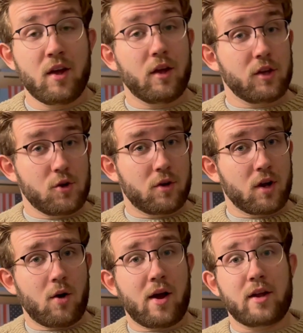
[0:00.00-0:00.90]
You can
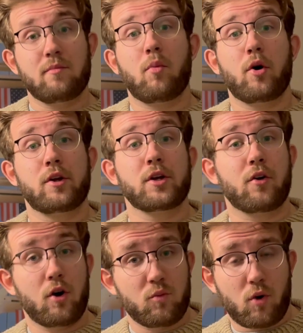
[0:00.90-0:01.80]
go ahead and boil
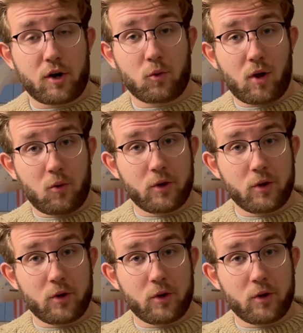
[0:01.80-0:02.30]
your own water while we